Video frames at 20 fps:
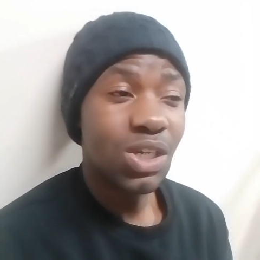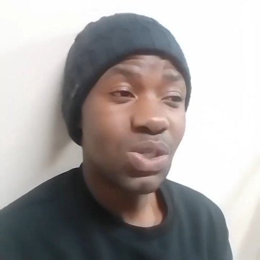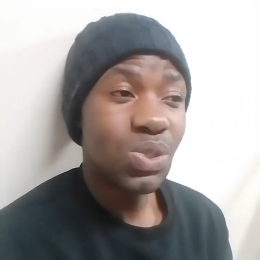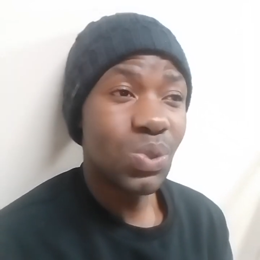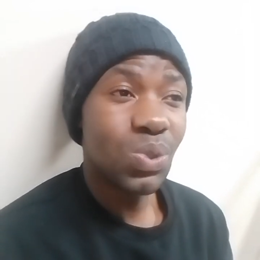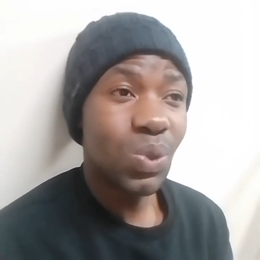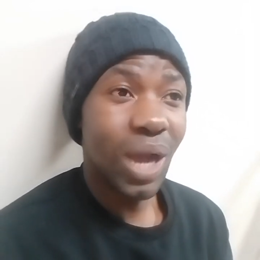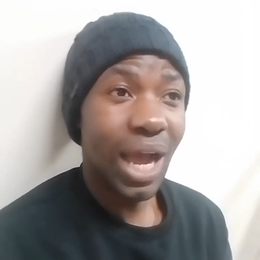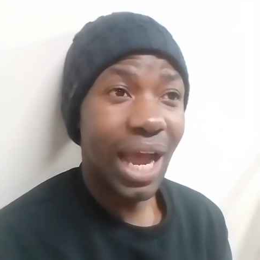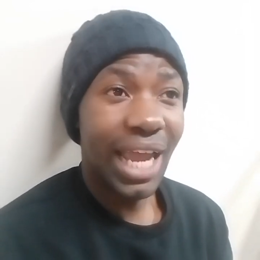
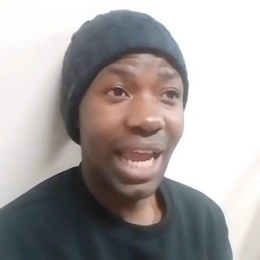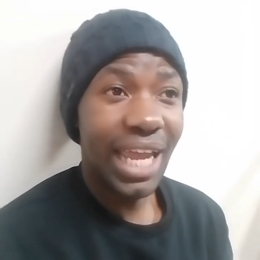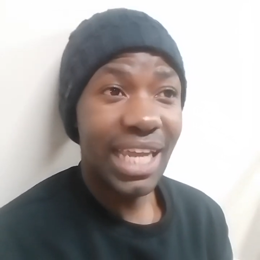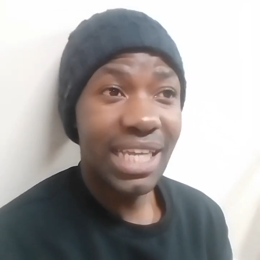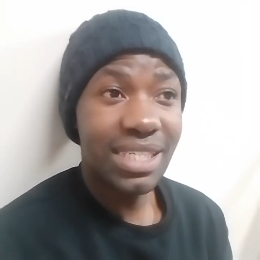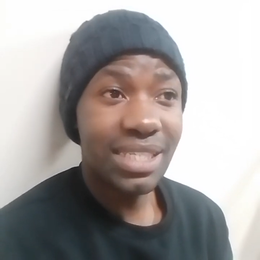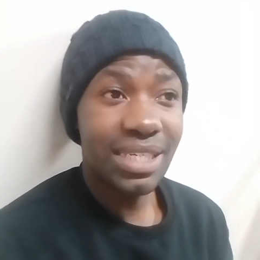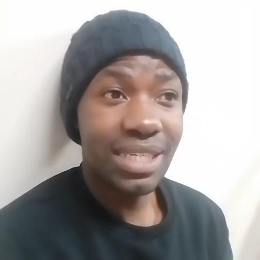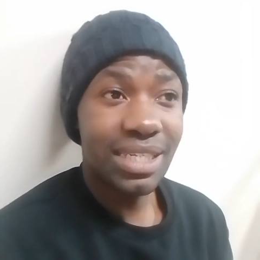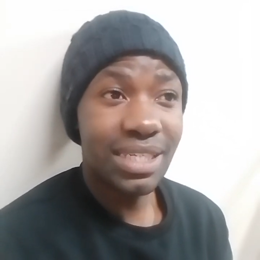So I
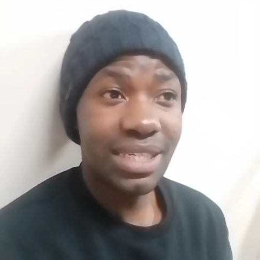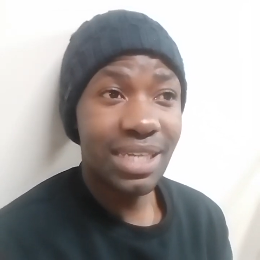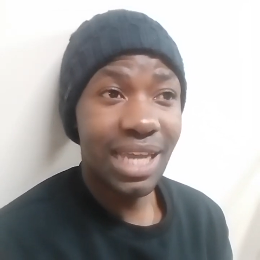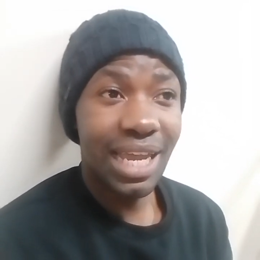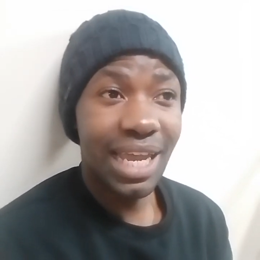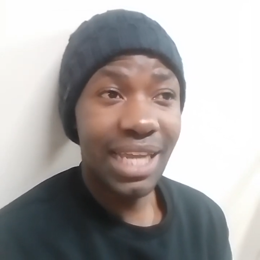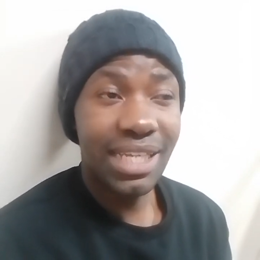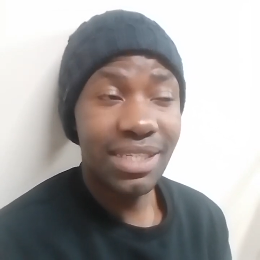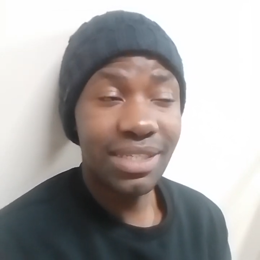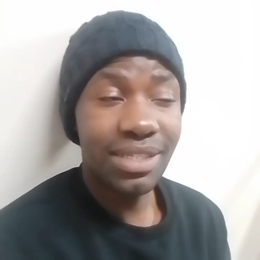
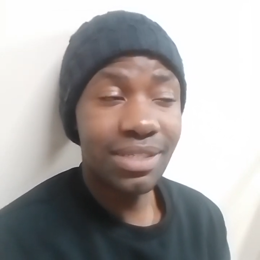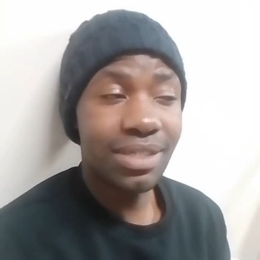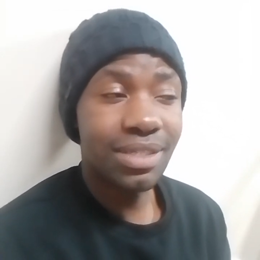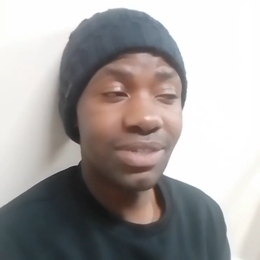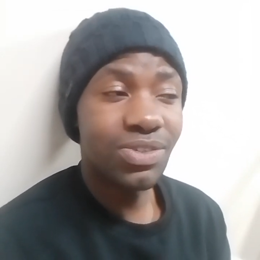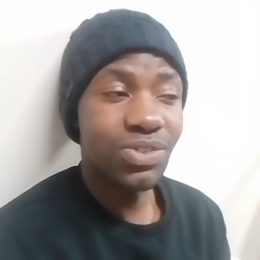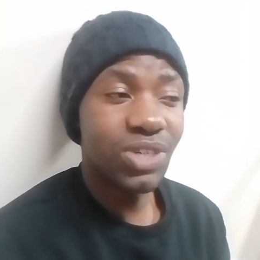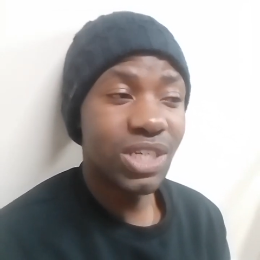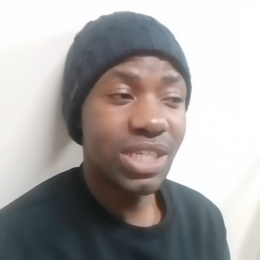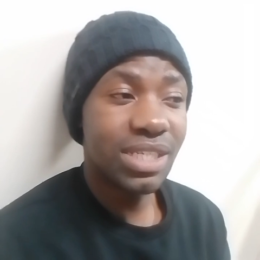
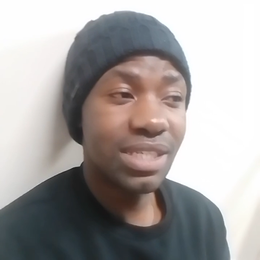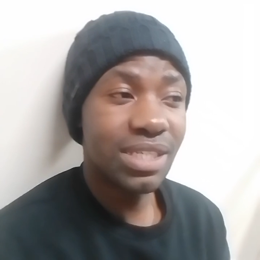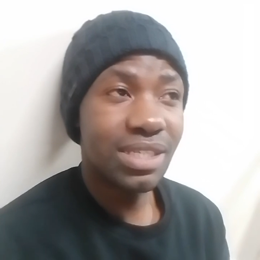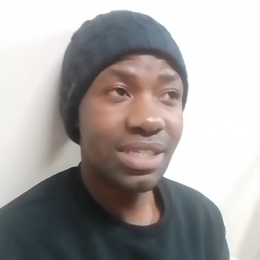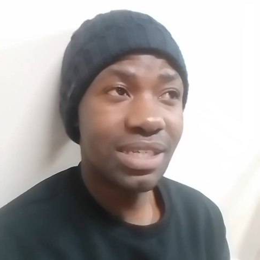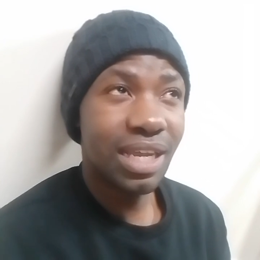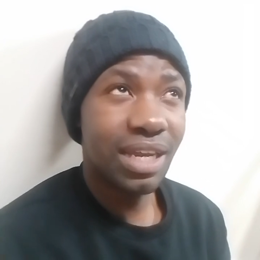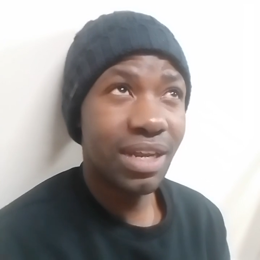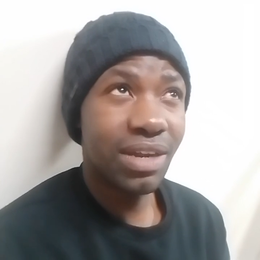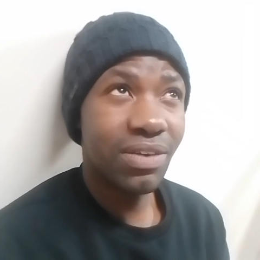exited
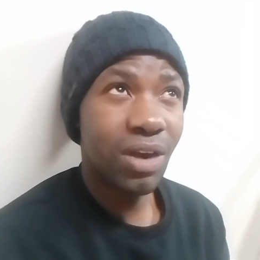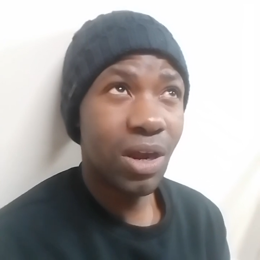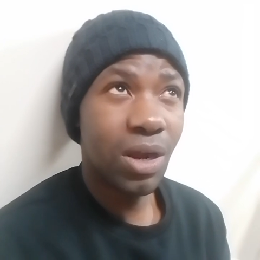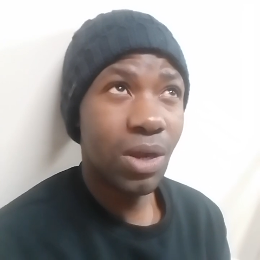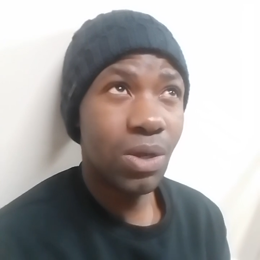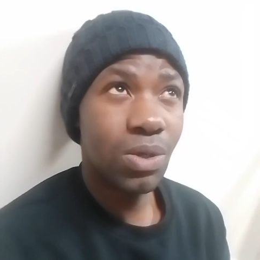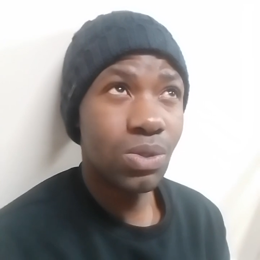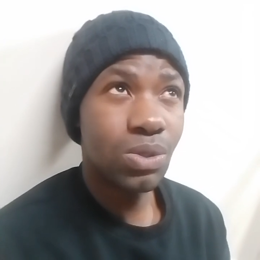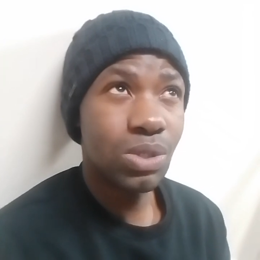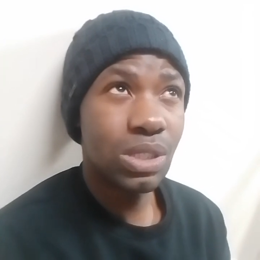race at
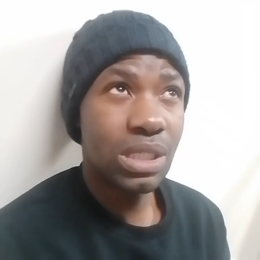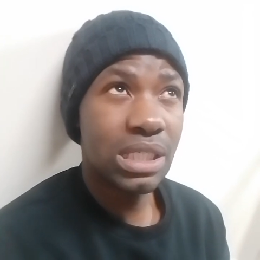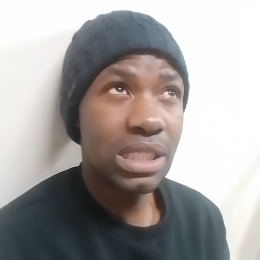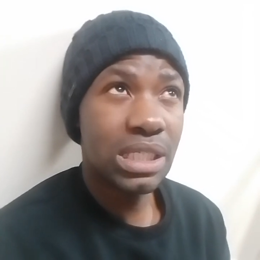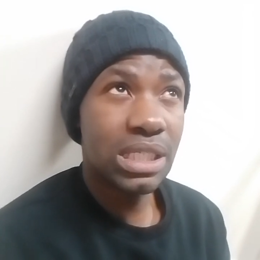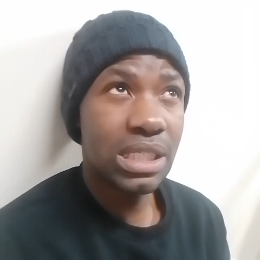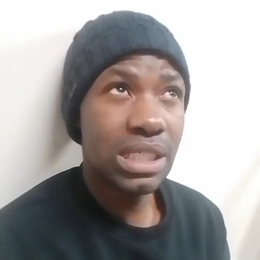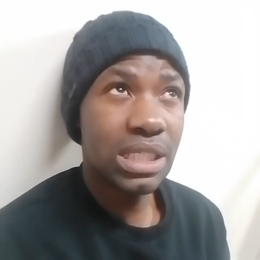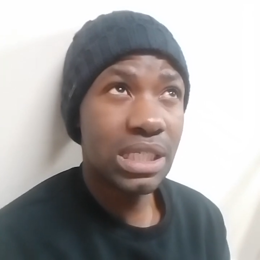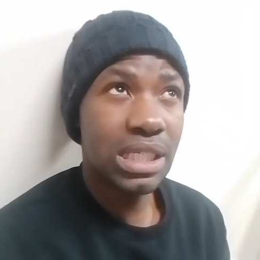around
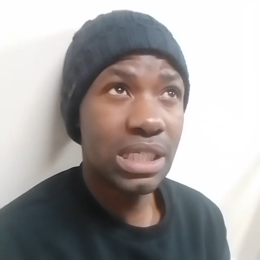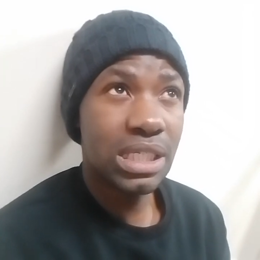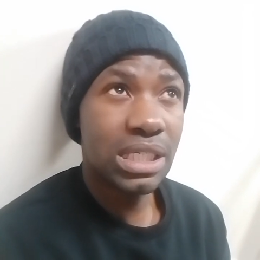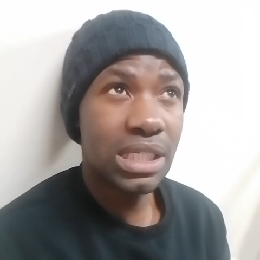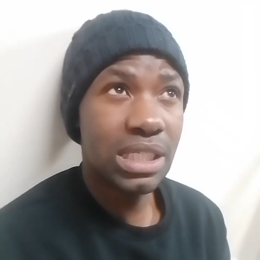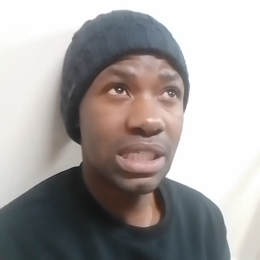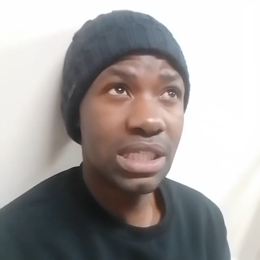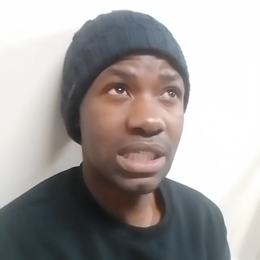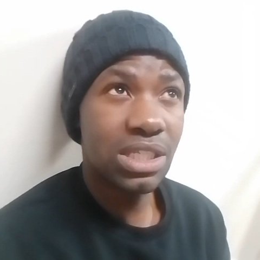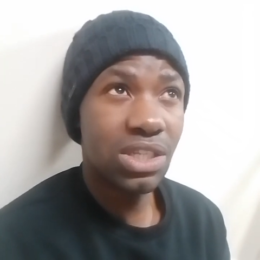
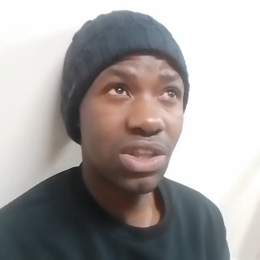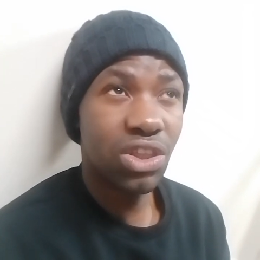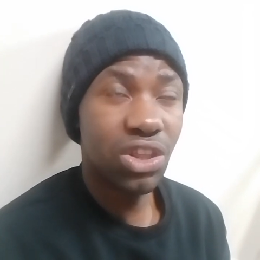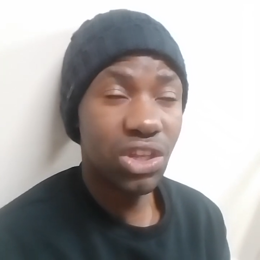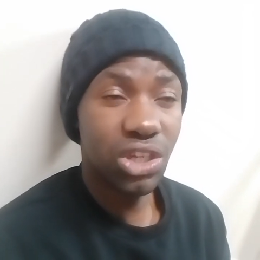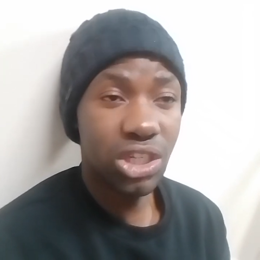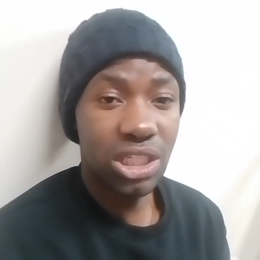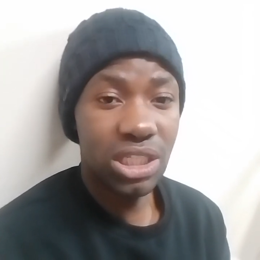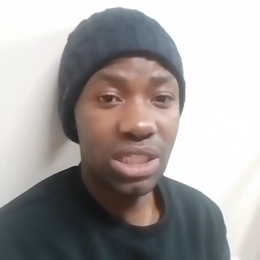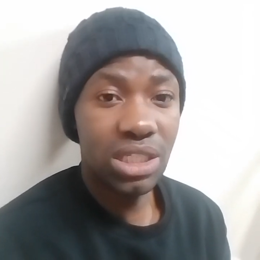
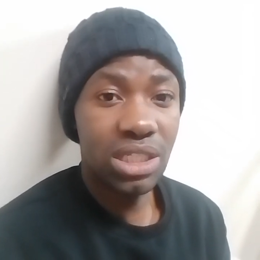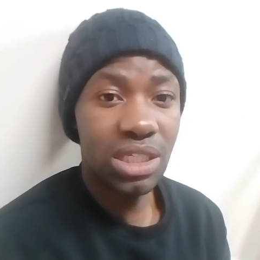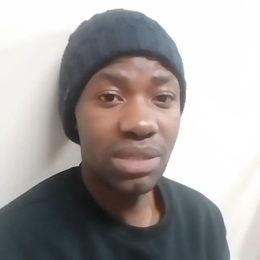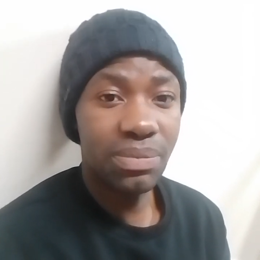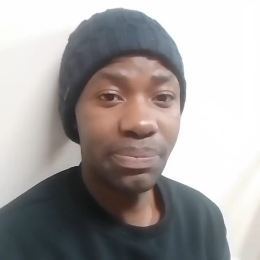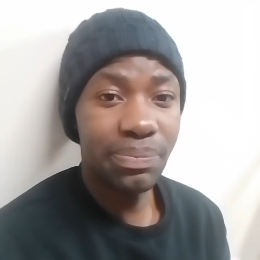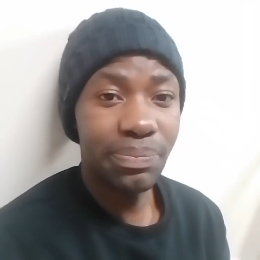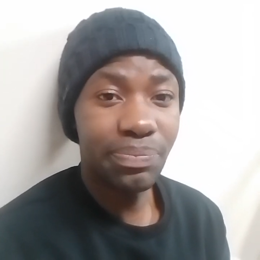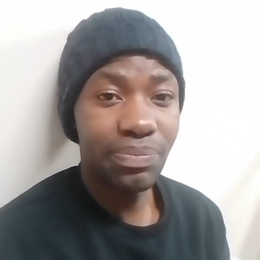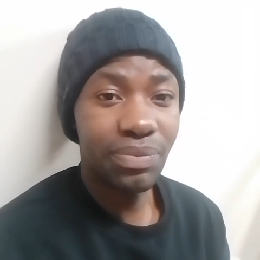6:30